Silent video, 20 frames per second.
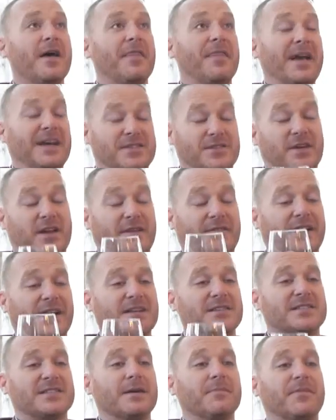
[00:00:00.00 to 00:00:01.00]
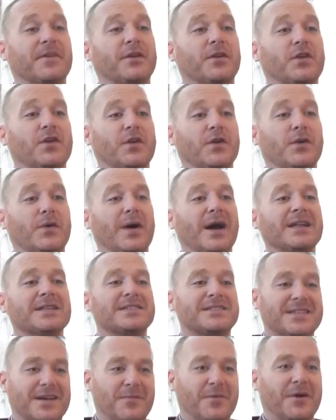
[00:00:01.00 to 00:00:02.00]
Thanks for giving us something to do and
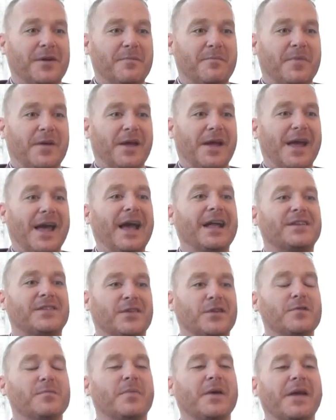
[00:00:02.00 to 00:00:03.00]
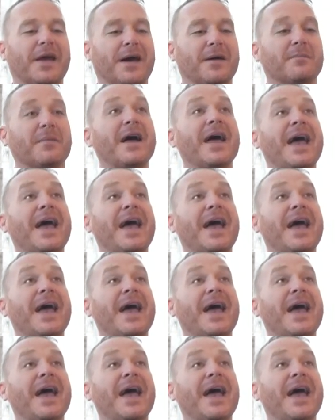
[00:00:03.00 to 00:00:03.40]
somewhere to be at 2 p.m.